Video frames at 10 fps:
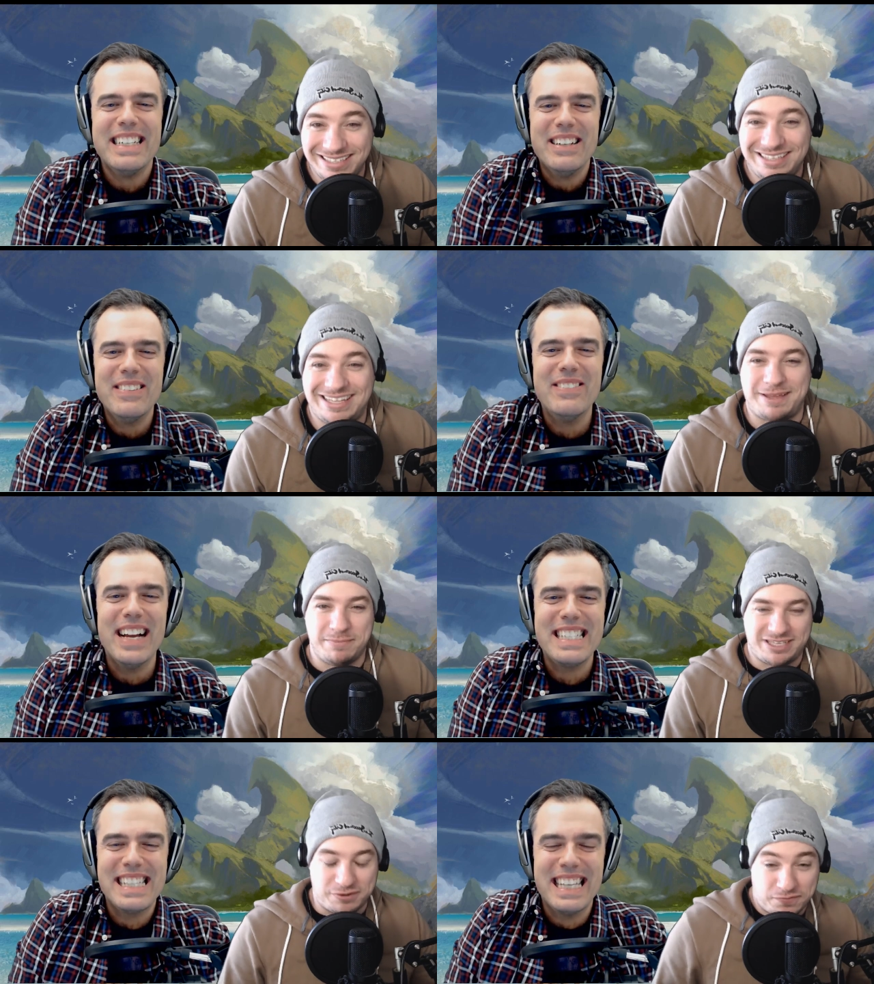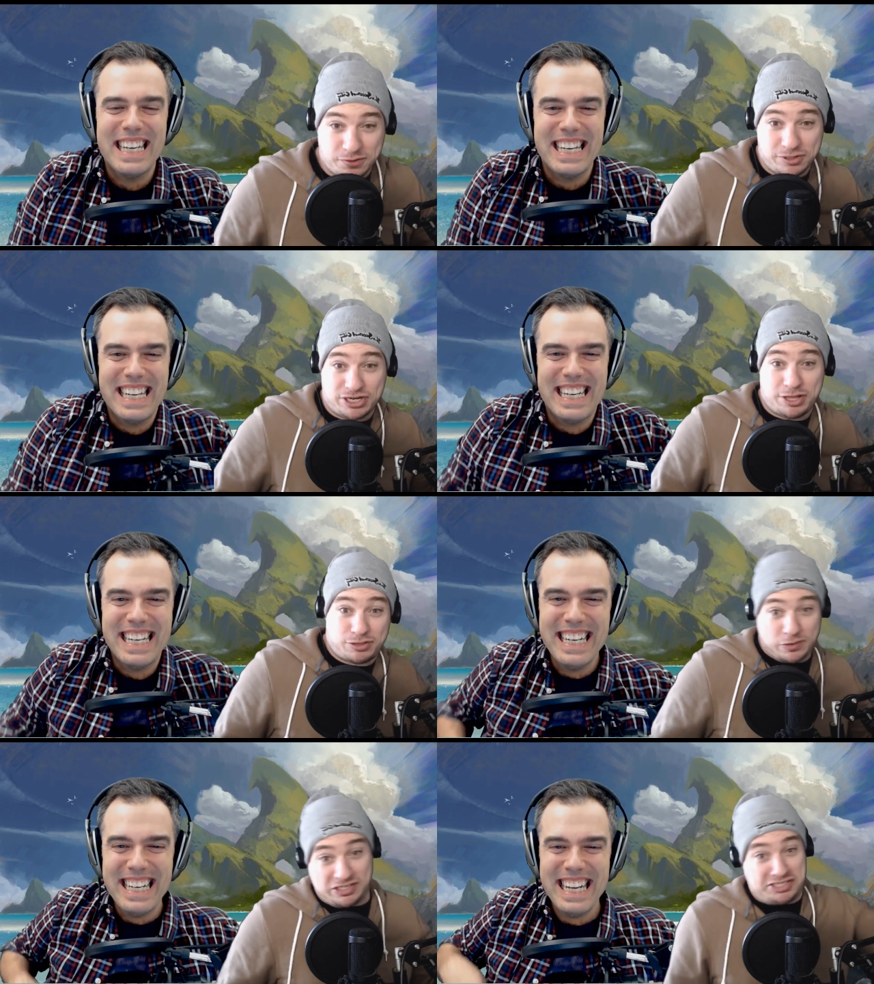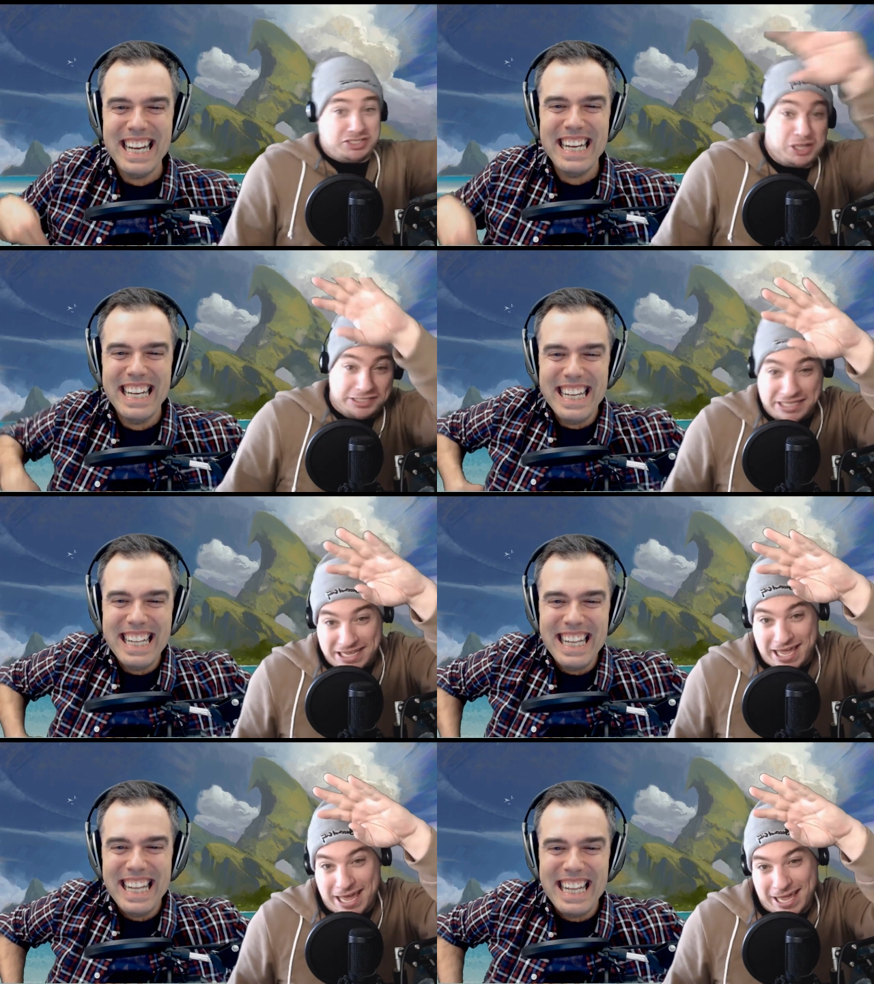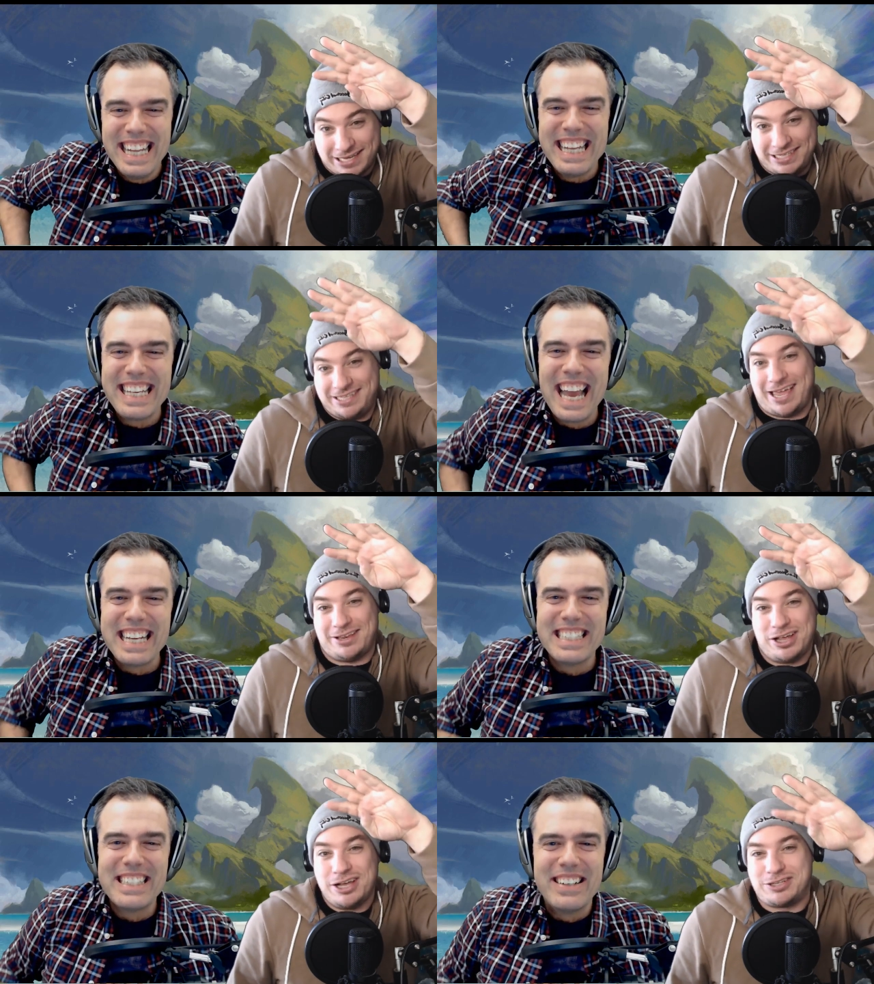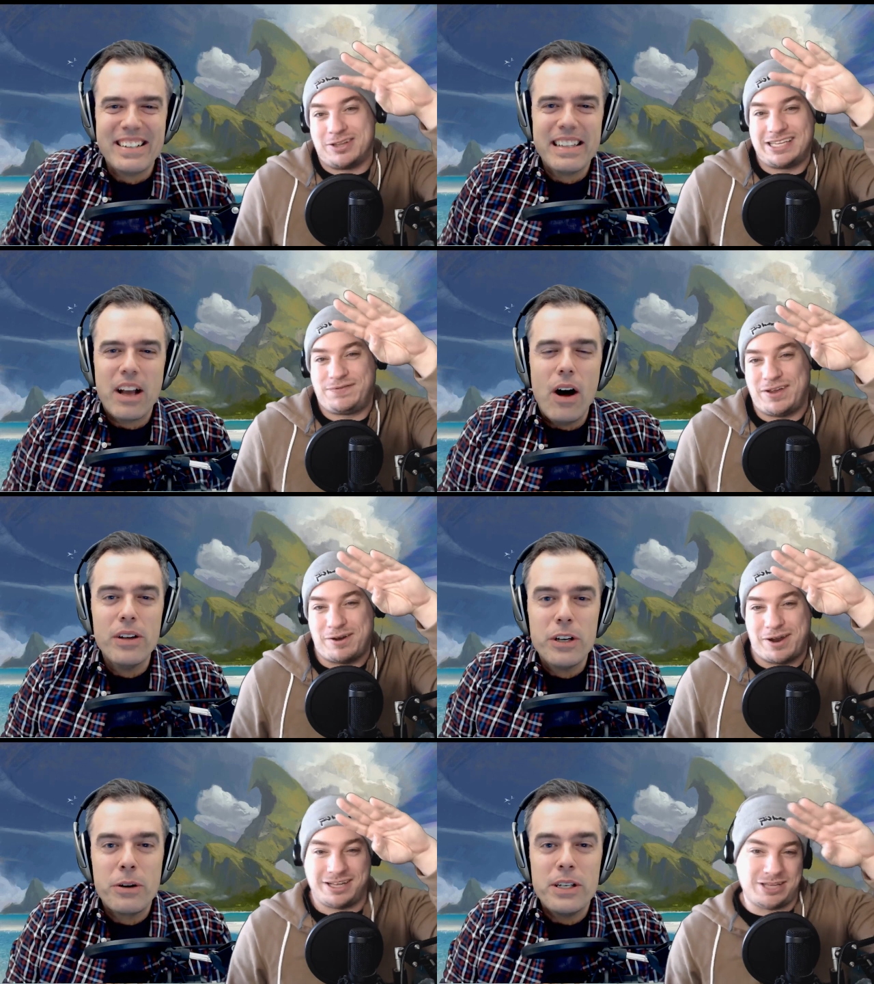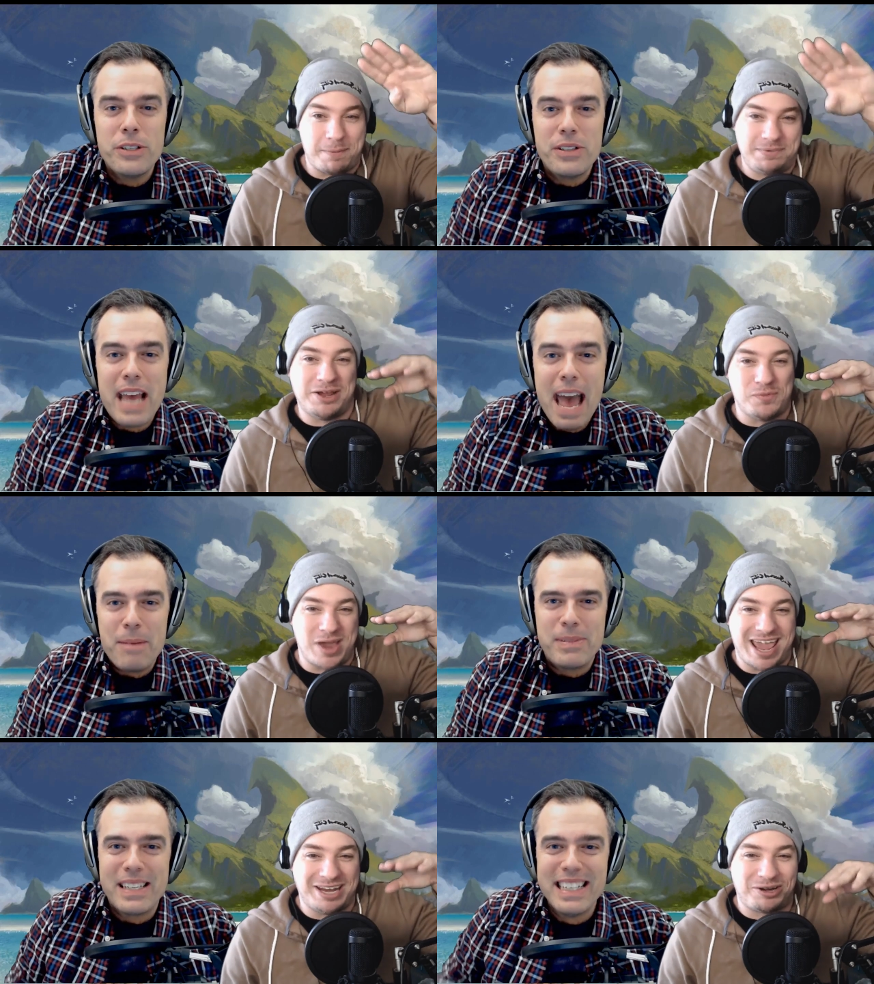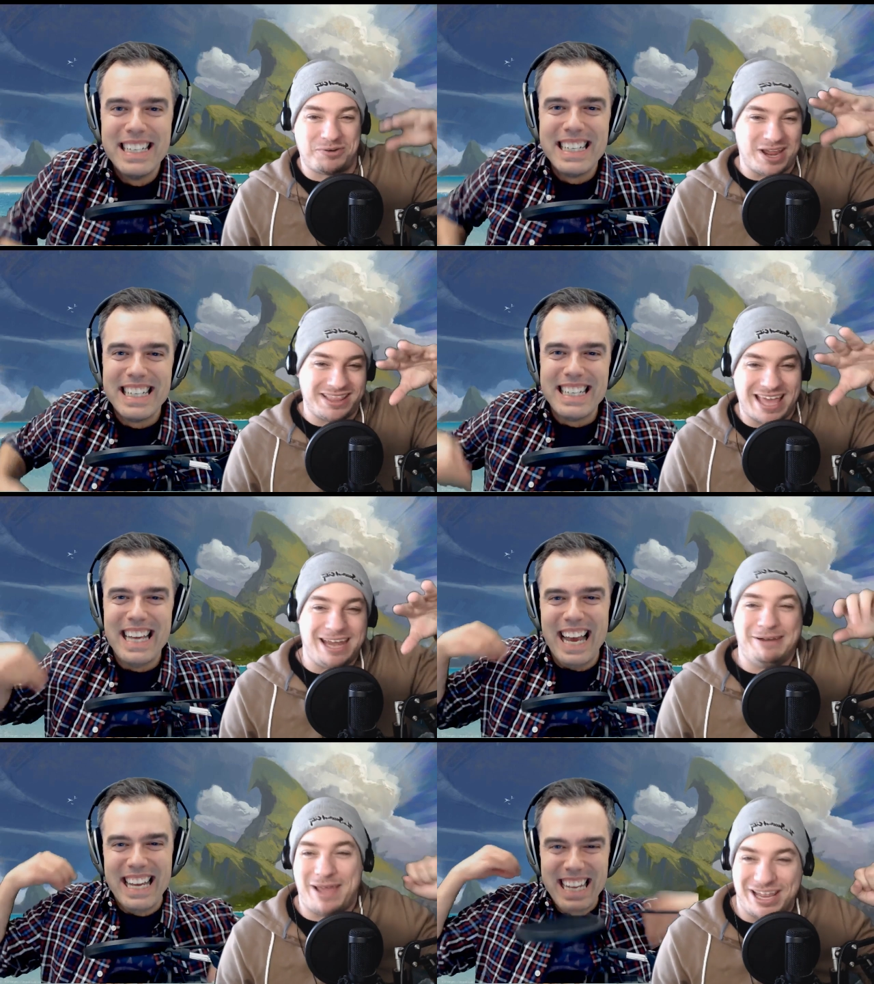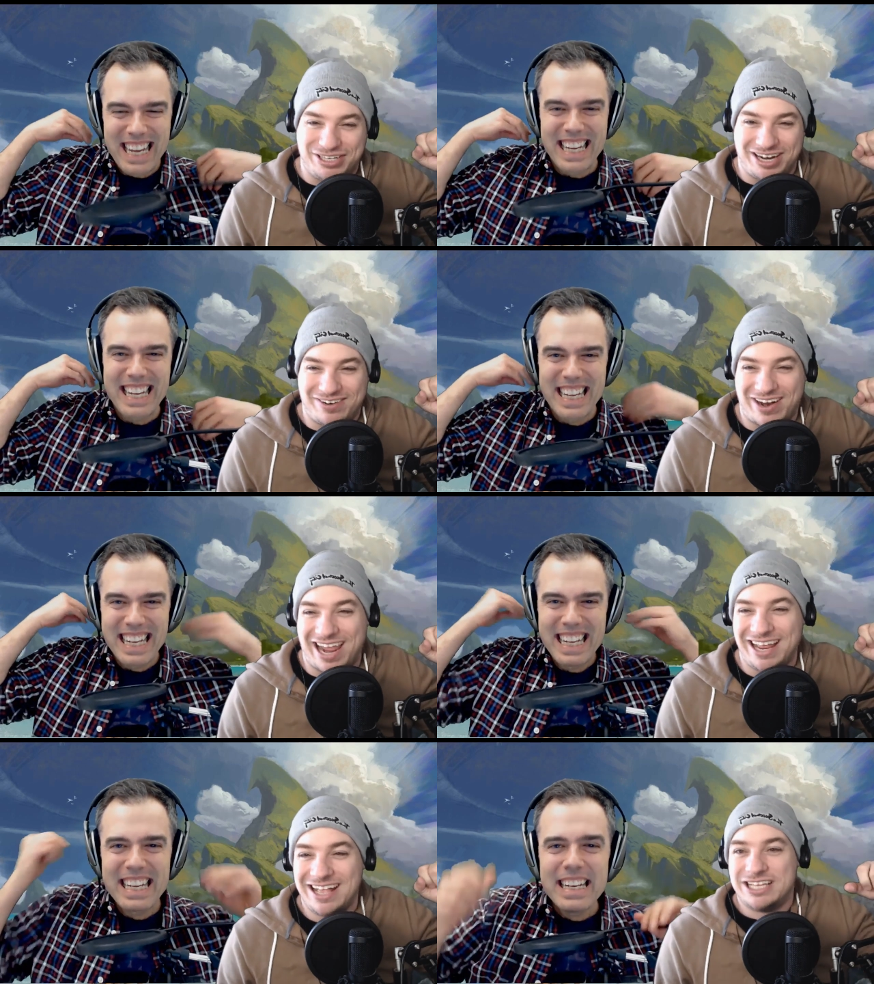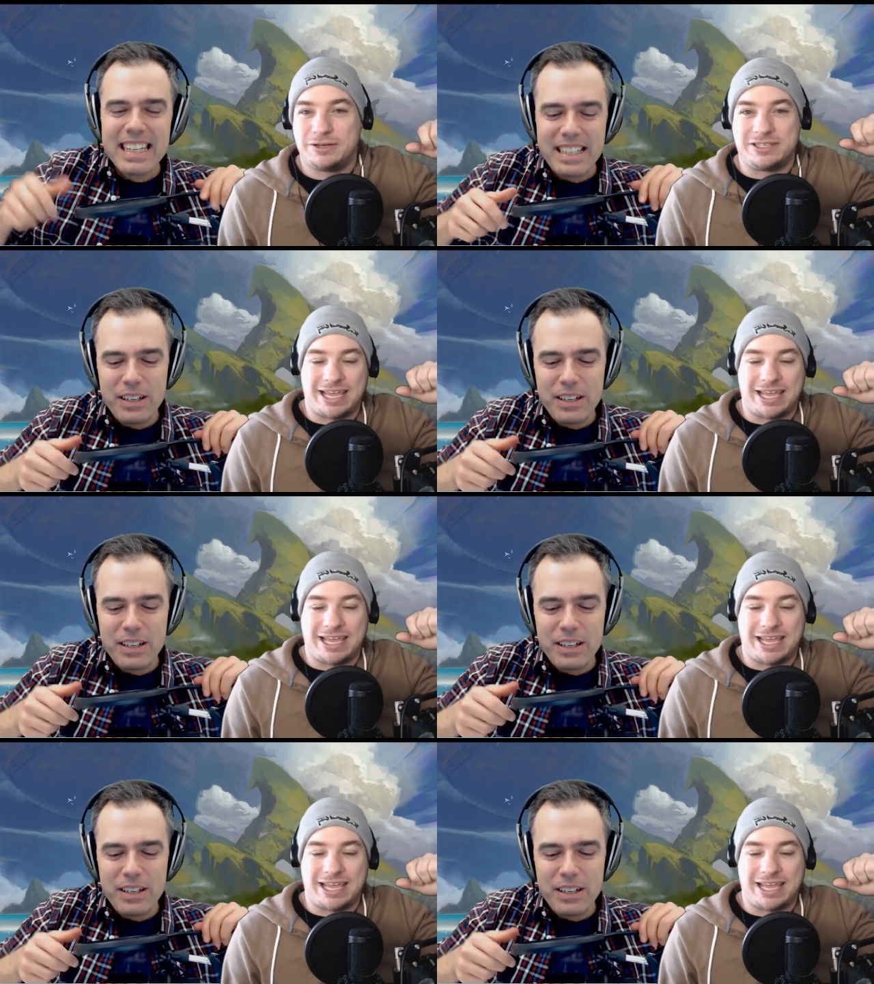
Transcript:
Speaker 1: like wrestling. Mr. Fuji throws the salt in the eyes. Yeah, and, sure. So let's like figure all your out creatures a top-down way to create that yeah. magic, right? So it's